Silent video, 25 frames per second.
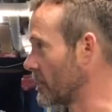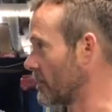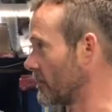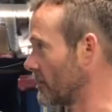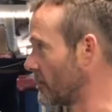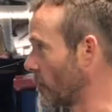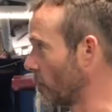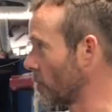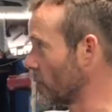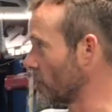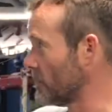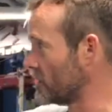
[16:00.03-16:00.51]

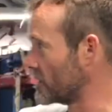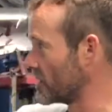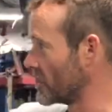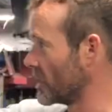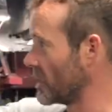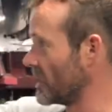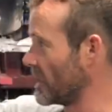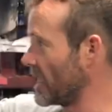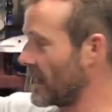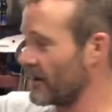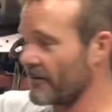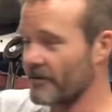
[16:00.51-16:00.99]
forward to
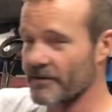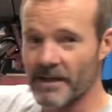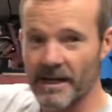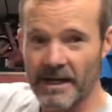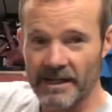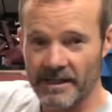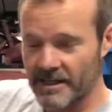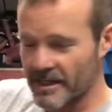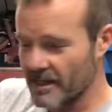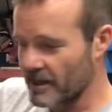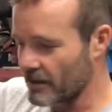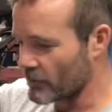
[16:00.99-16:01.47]
having that
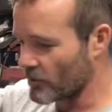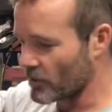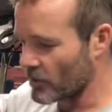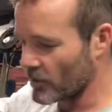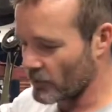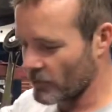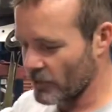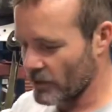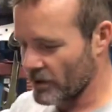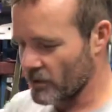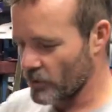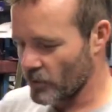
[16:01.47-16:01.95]
camera
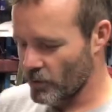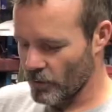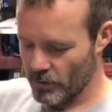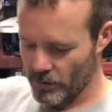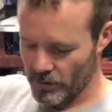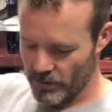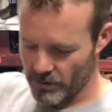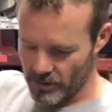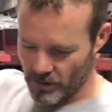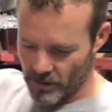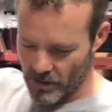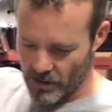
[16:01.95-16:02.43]
record
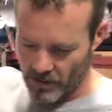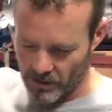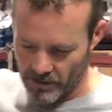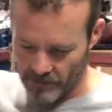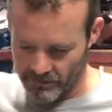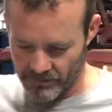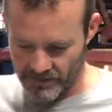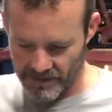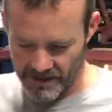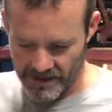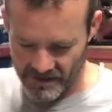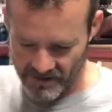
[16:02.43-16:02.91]
all of
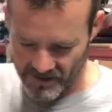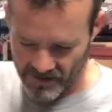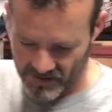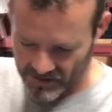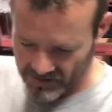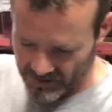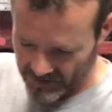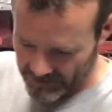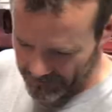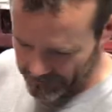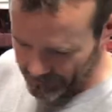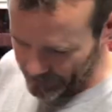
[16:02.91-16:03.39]
this.
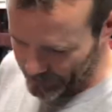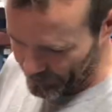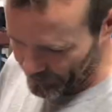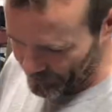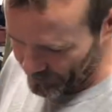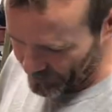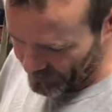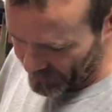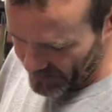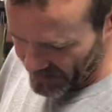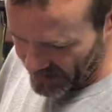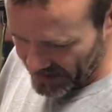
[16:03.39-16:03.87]

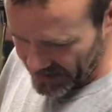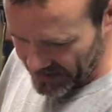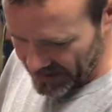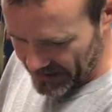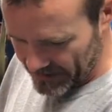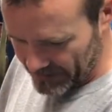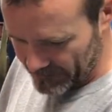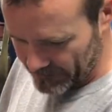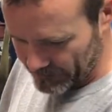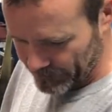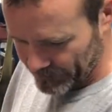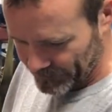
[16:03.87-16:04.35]
And,
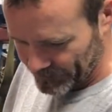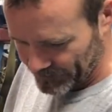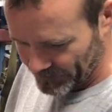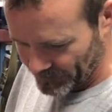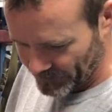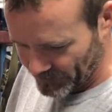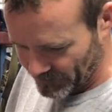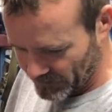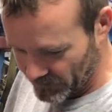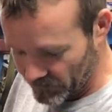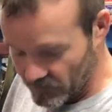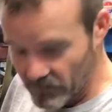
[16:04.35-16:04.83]

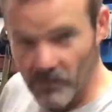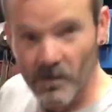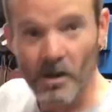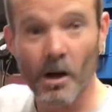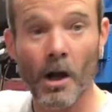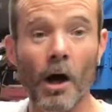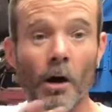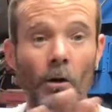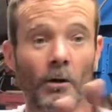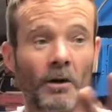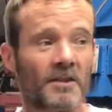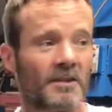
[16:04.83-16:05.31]

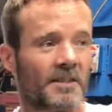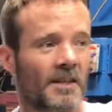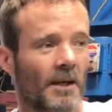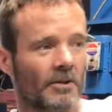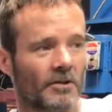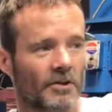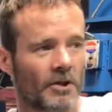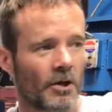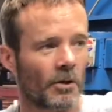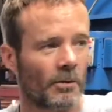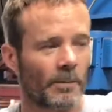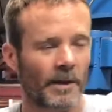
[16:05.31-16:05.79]
oh, let's tell
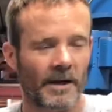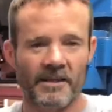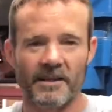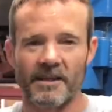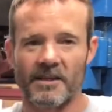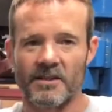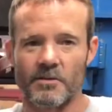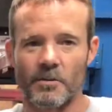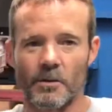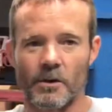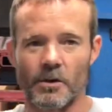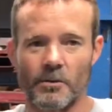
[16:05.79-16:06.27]
Joe about
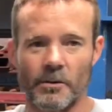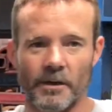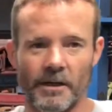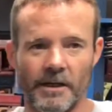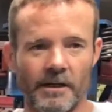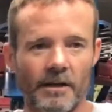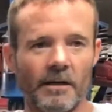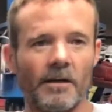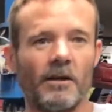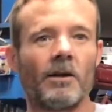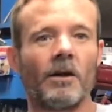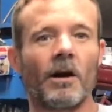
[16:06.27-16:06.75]
this real quick,
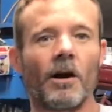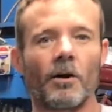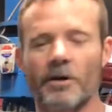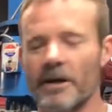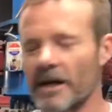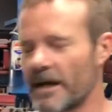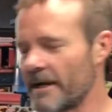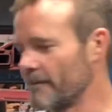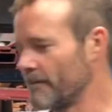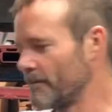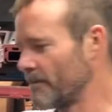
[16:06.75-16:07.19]
okay?